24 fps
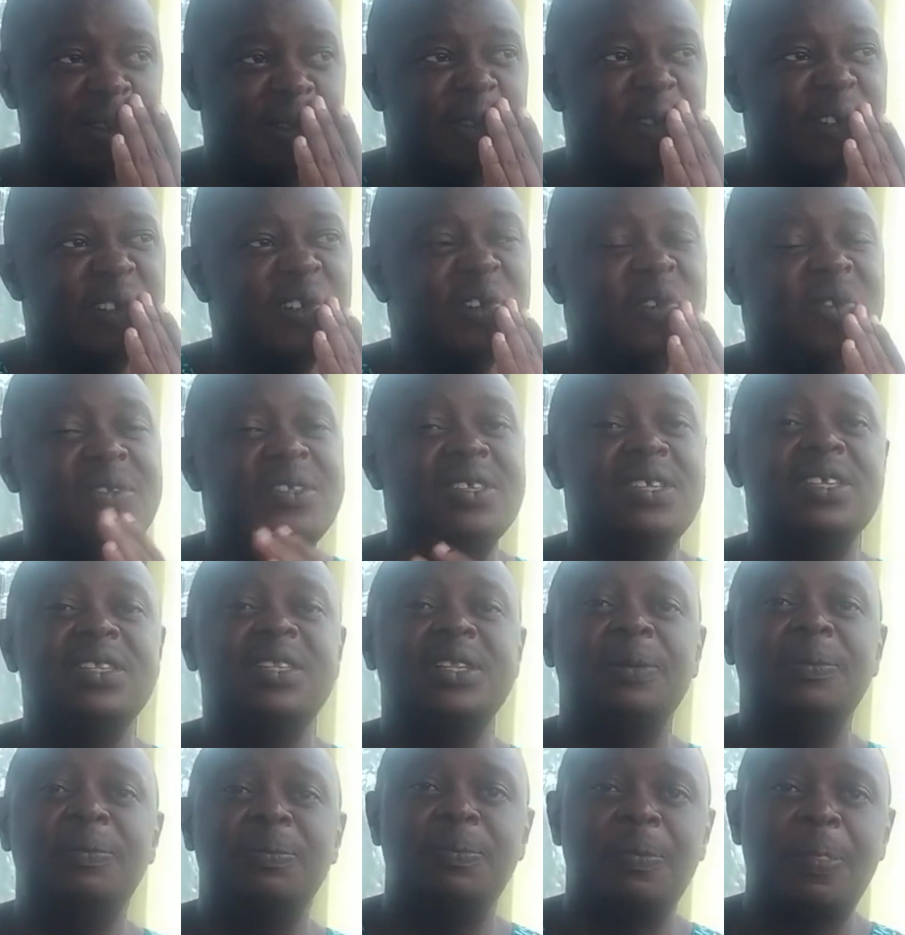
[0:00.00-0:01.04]
you need to see
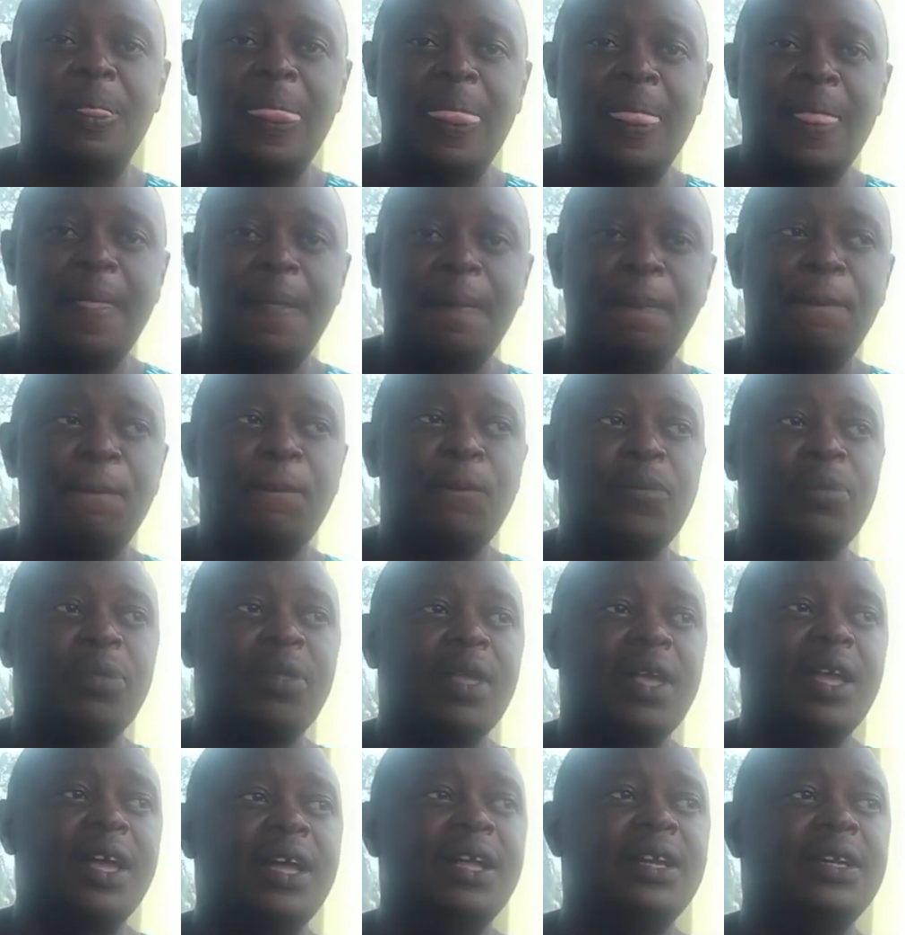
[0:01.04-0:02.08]
them,
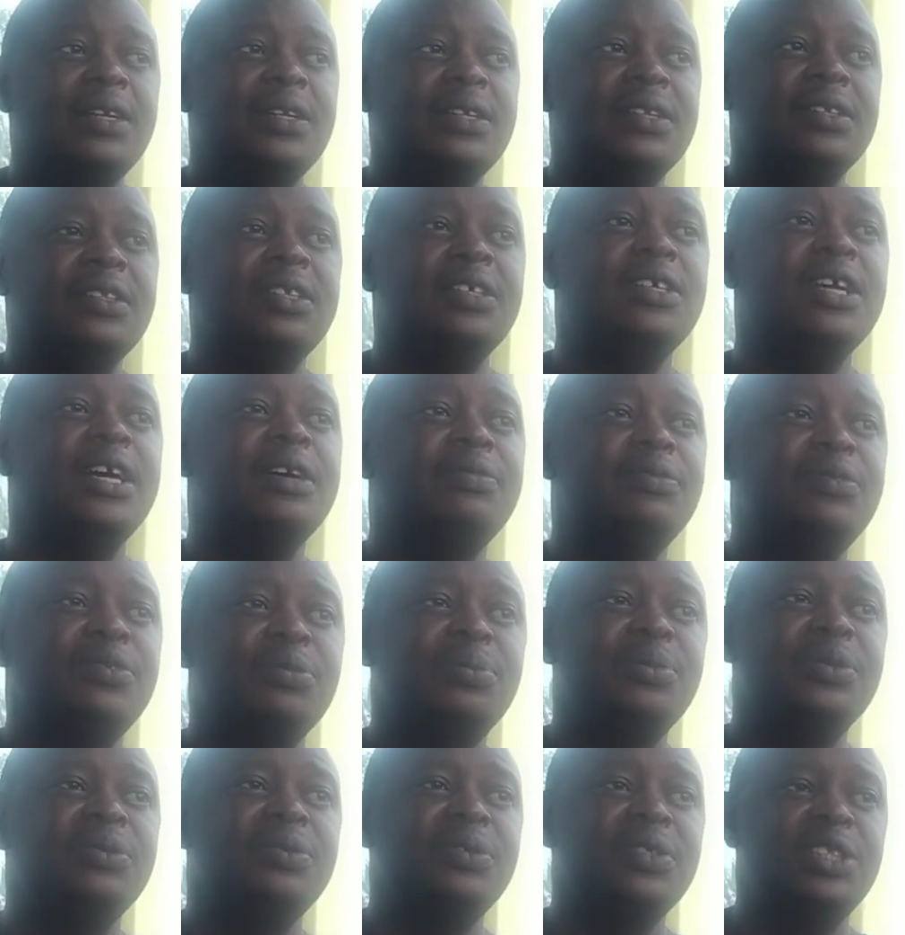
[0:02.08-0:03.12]
and they have to
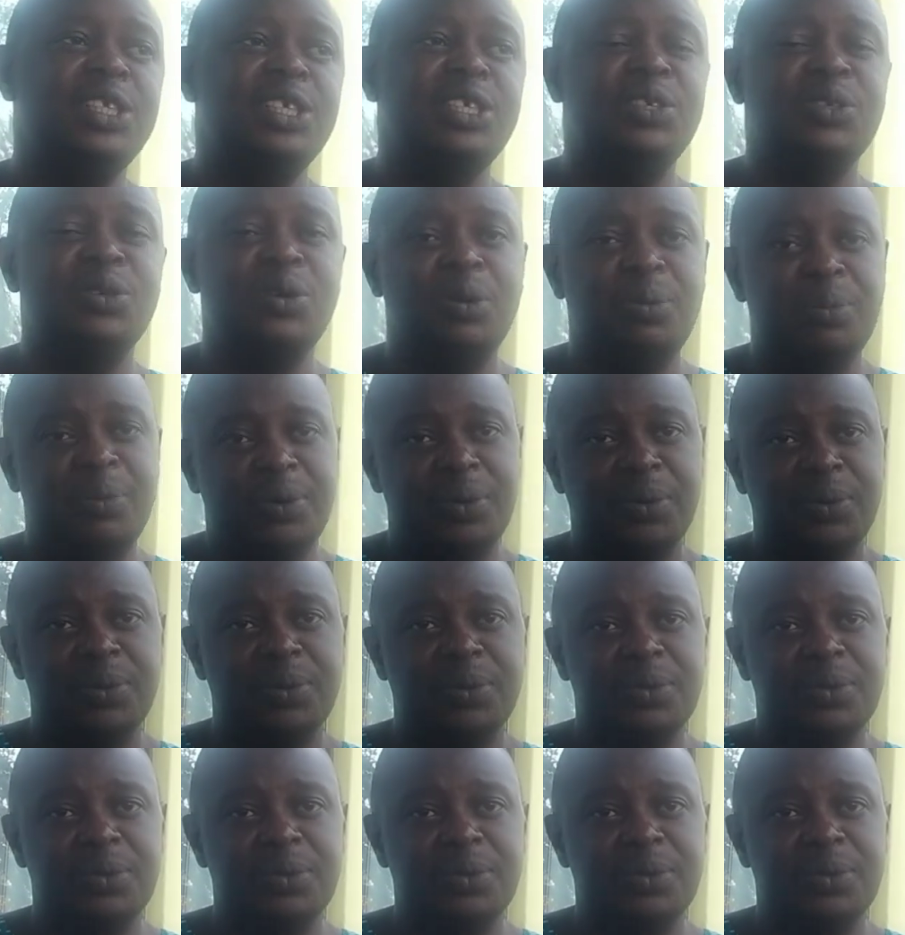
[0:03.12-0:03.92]
be within normal.